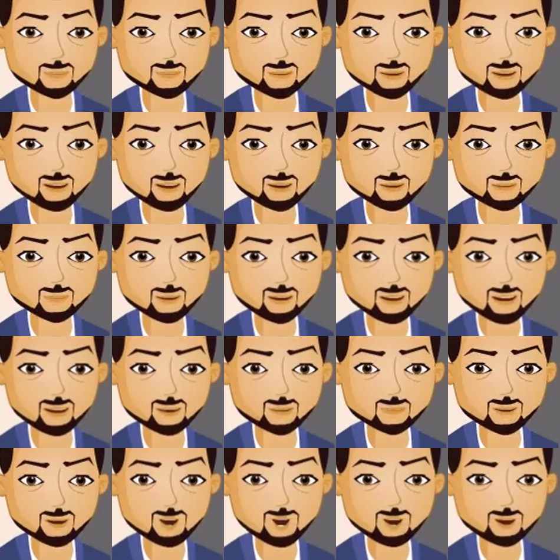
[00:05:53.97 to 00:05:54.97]
equal
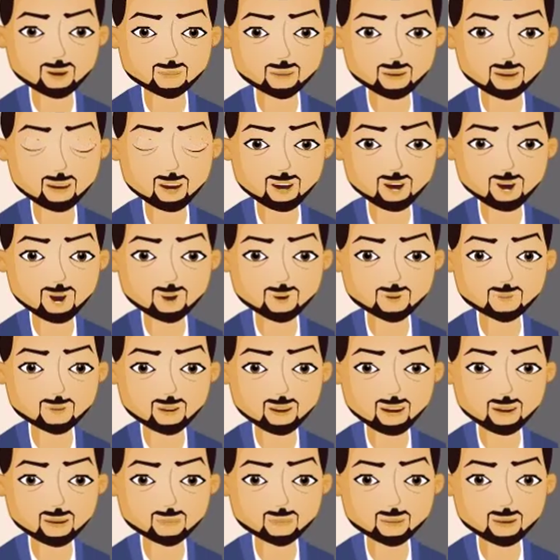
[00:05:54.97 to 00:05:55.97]
to
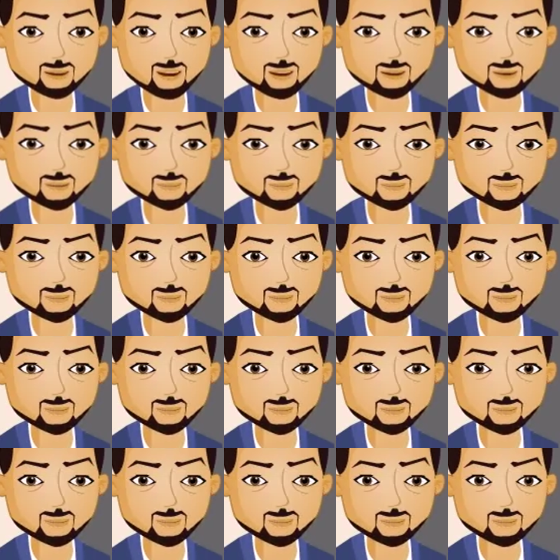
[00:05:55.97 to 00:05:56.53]
496.